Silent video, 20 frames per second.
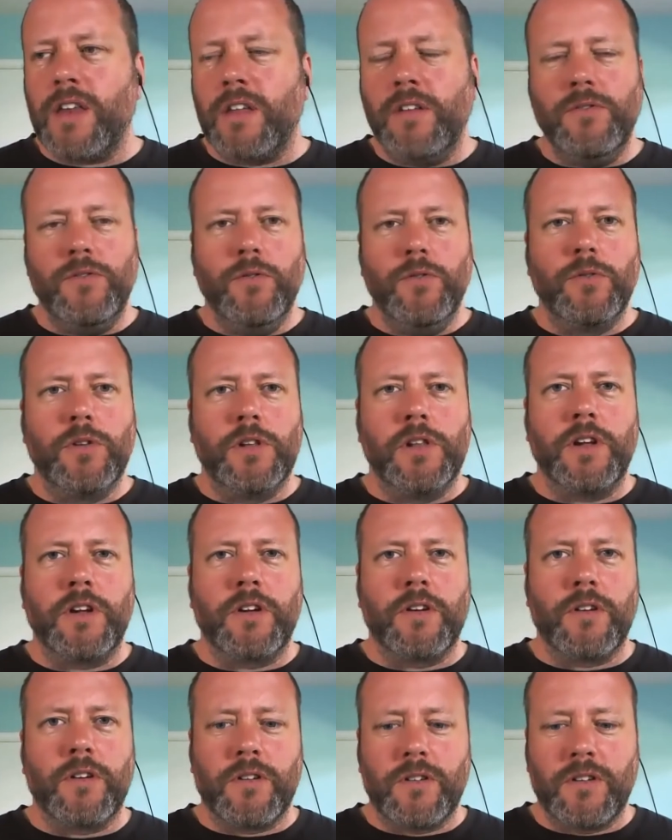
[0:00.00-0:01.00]
a
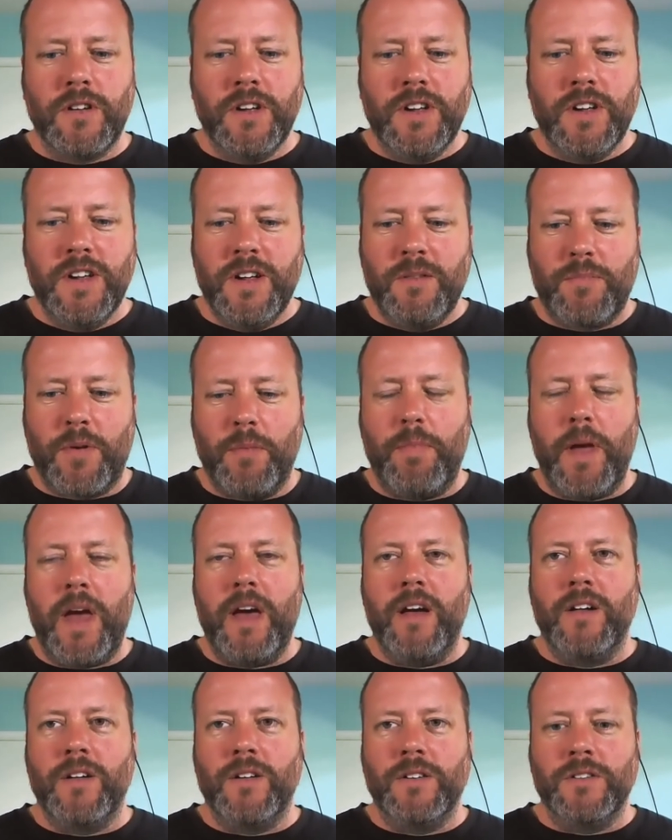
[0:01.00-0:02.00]

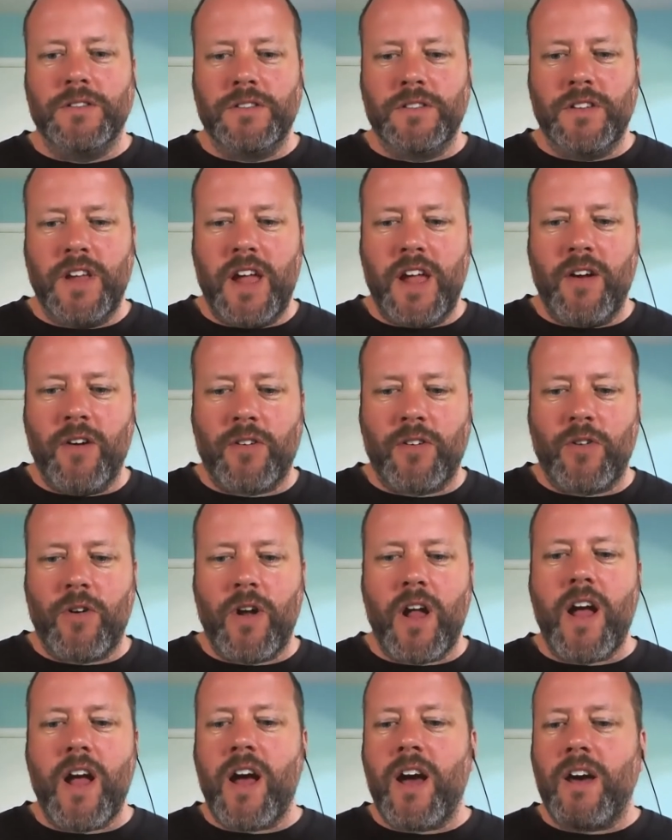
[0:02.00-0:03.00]
nuclear-propelled
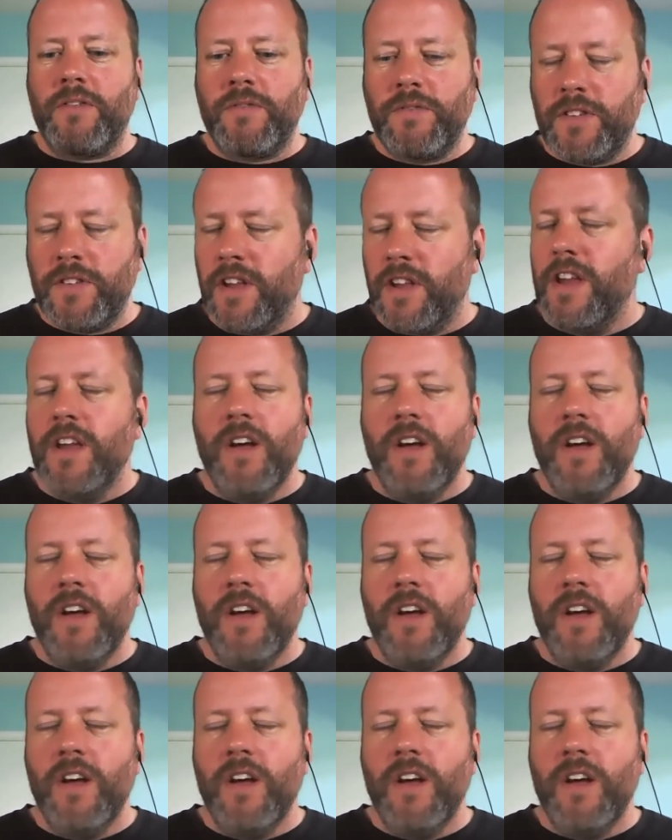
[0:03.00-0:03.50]
aircraft?